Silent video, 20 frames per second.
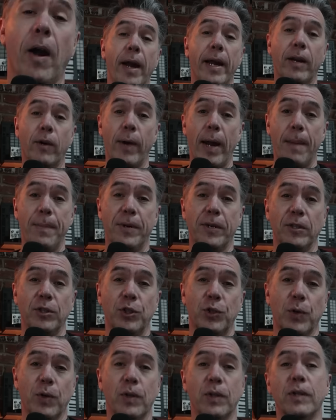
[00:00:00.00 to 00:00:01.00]
All right, grab your
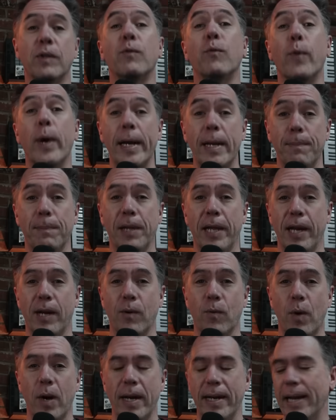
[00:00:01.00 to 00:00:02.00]
controller, Ready Player
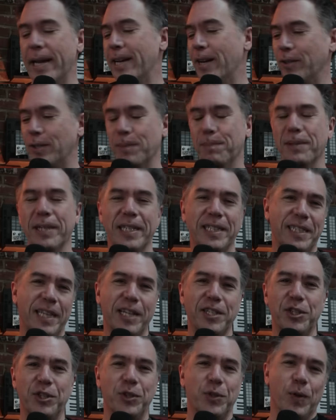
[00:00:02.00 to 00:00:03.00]
One. I know it's a
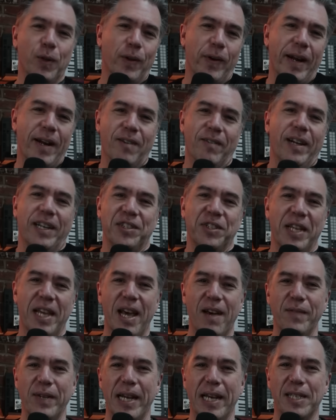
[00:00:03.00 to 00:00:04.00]
PlayStation controller. I don't actually have an